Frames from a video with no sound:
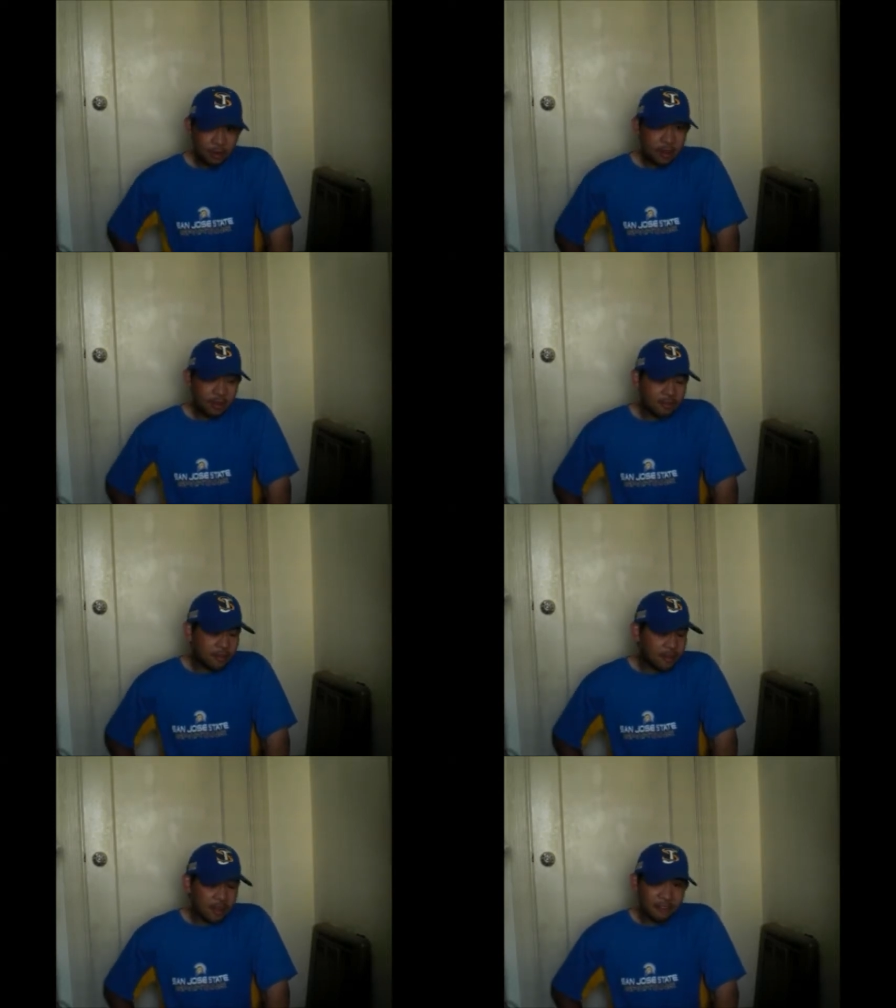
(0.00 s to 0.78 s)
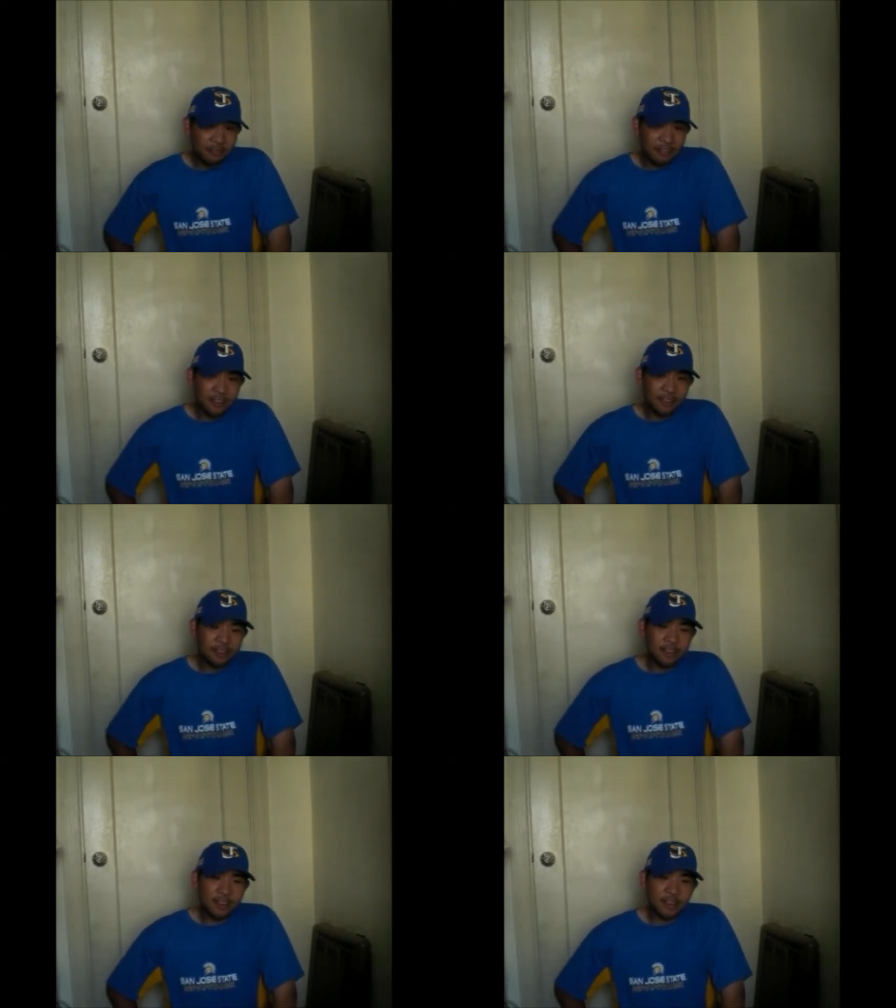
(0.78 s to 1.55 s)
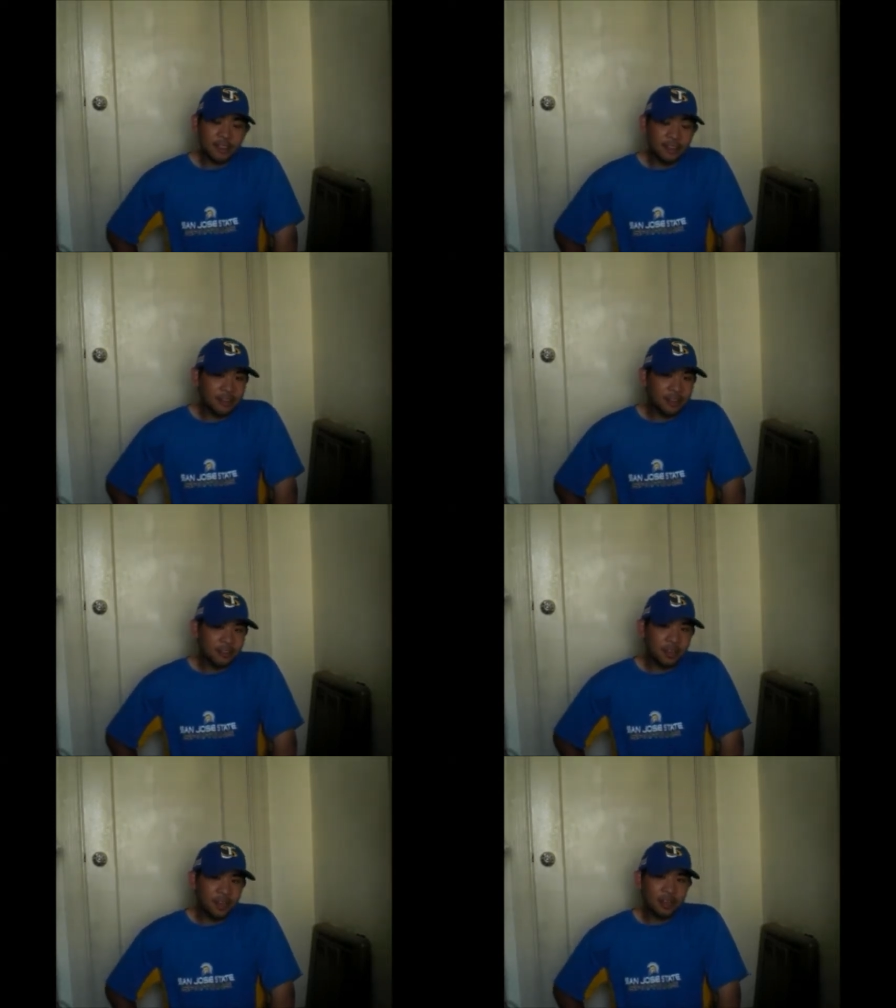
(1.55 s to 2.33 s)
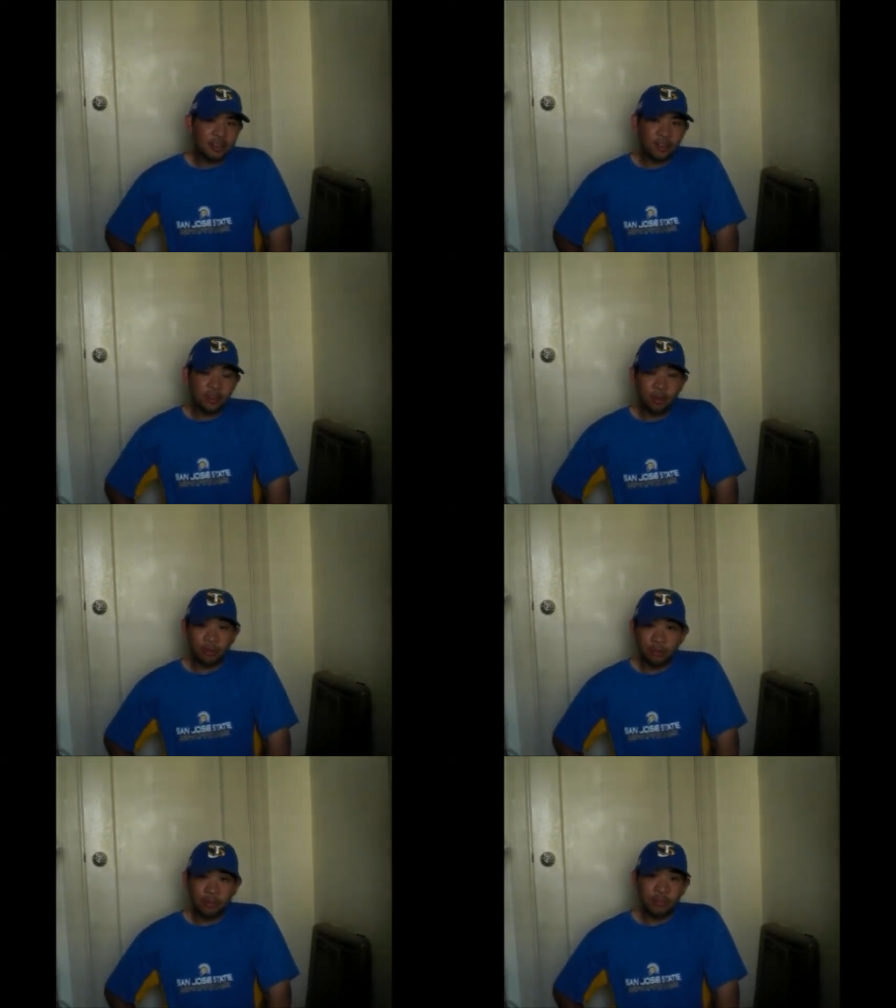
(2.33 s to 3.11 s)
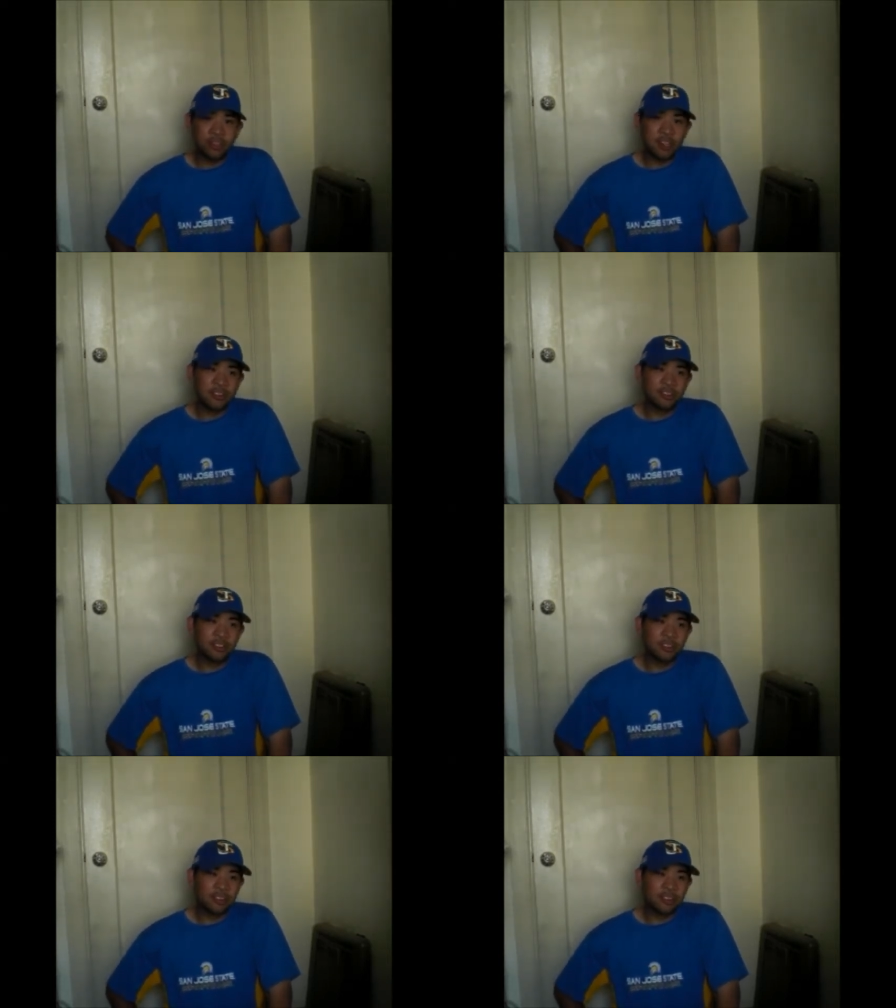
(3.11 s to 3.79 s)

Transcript: off the offense, uh, the offensive line has to go through a few changes.